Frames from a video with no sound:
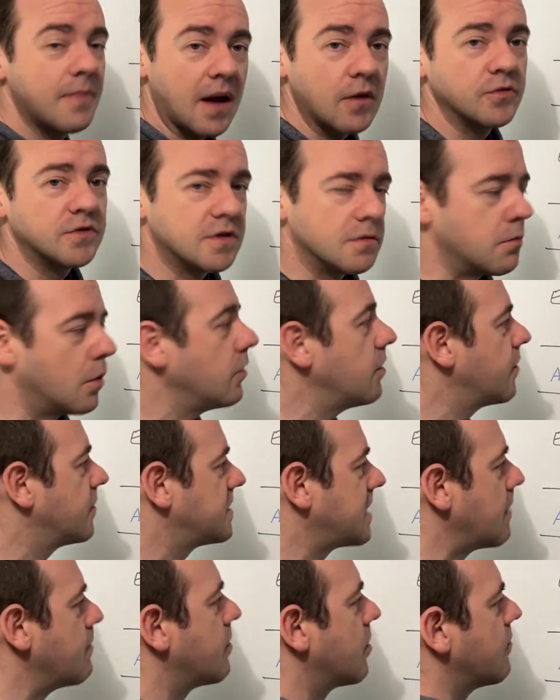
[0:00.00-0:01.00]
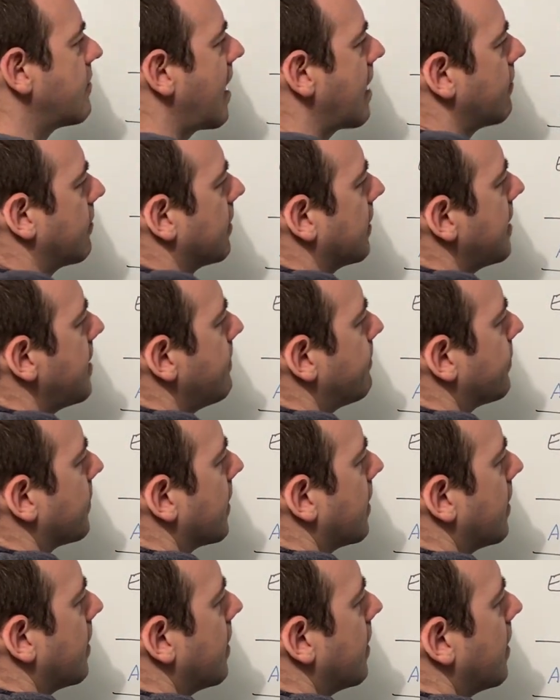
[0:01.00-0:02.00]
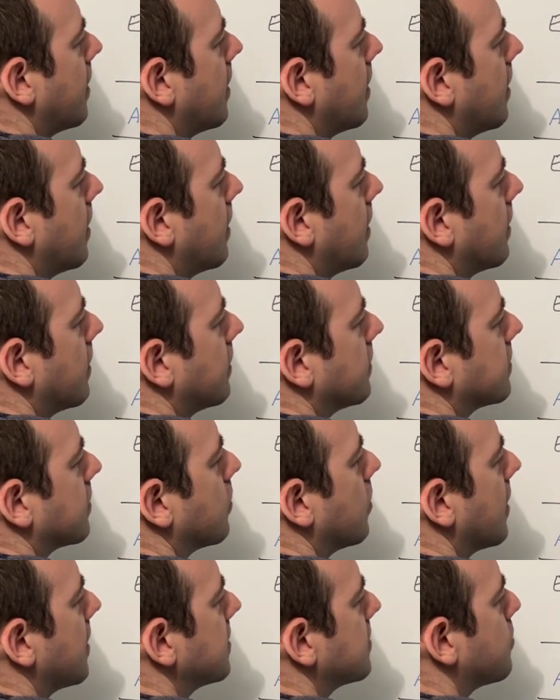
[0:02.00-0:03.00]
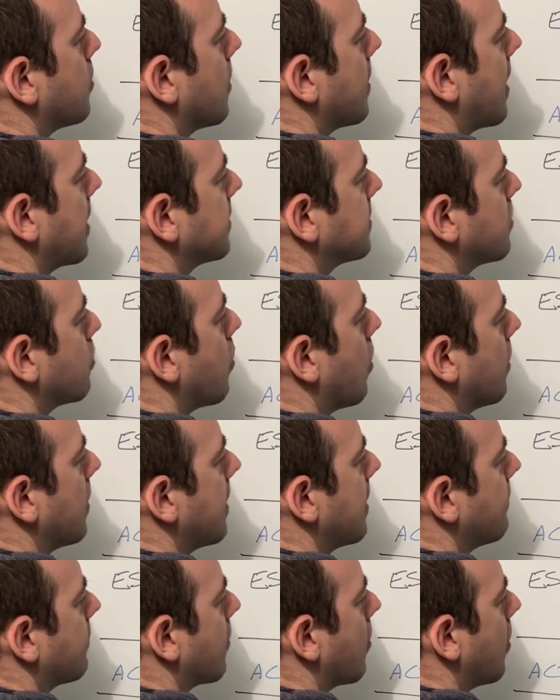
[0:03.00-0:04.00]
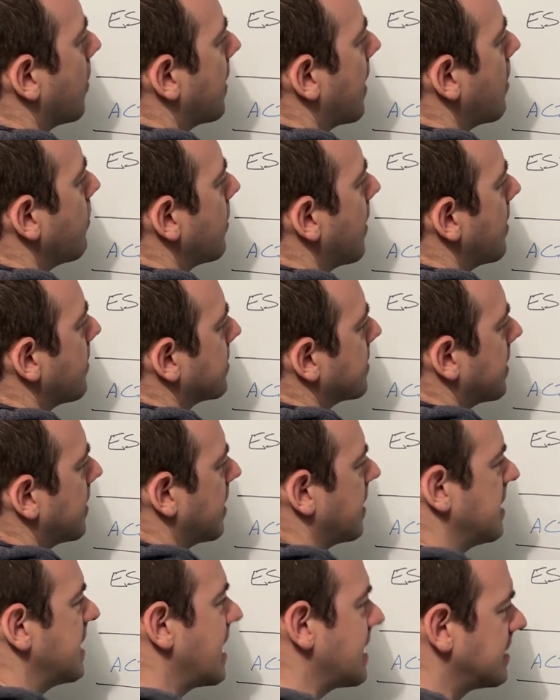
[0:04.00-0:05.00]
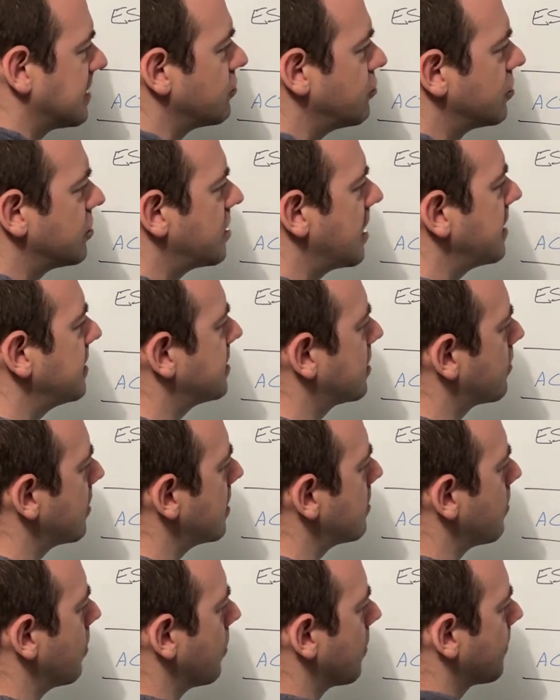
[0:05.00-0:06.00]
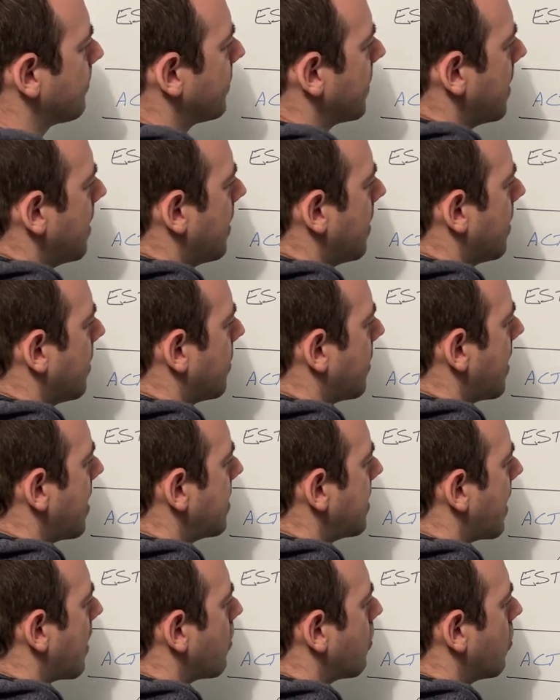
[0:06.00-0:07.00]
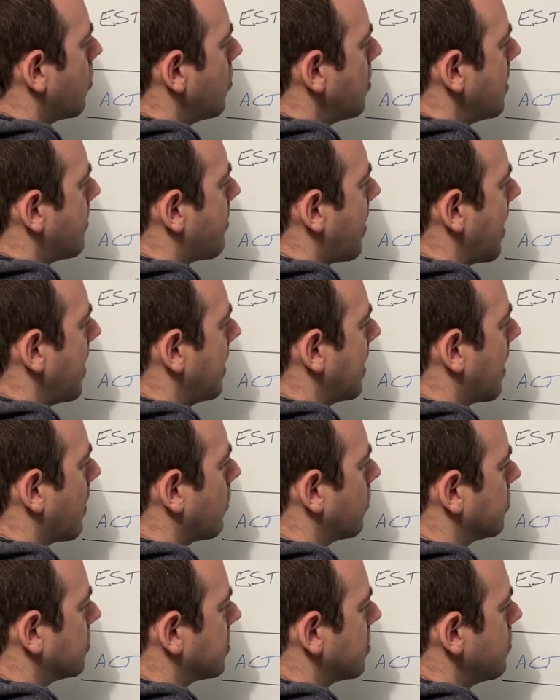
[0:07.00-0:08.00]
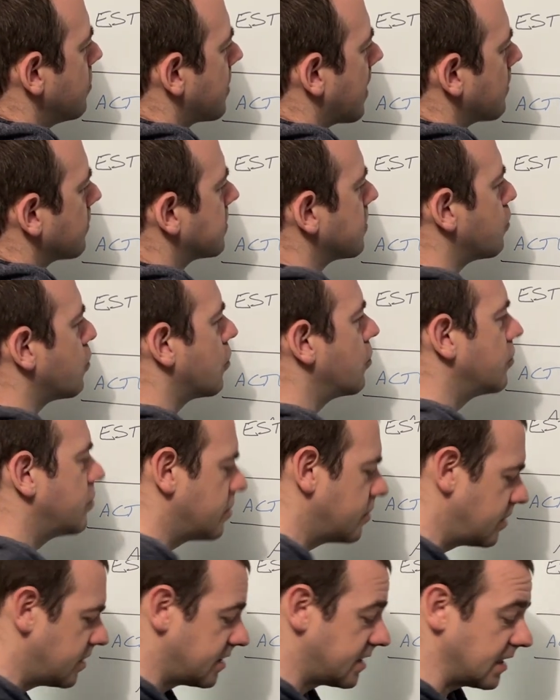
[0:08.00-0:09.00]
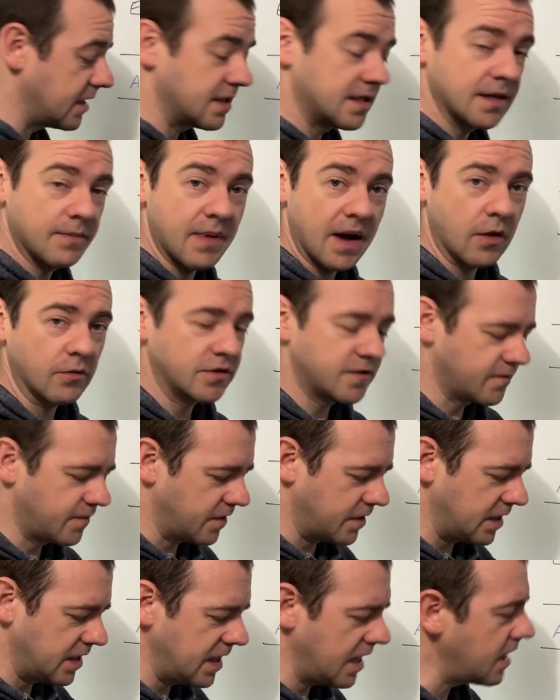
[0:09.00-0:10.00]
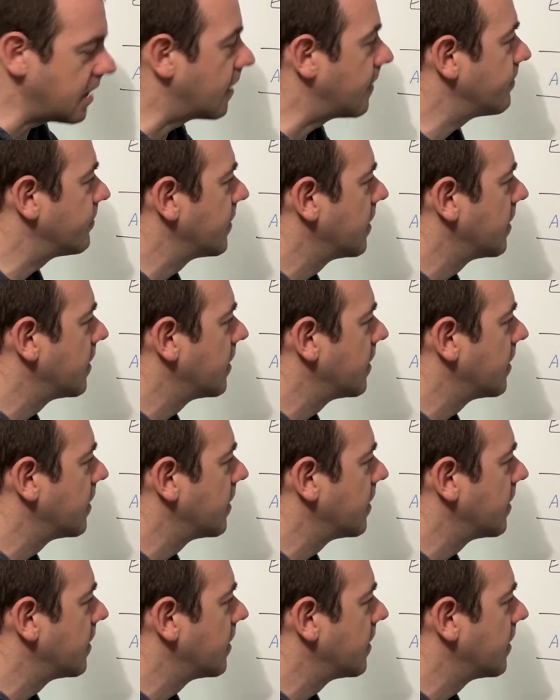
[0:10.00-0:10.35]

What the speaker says: a month temporarily, so let's put that to what they've got now, they're thinking, yes, £180 a month, they're now only paying out £2,160 for the year,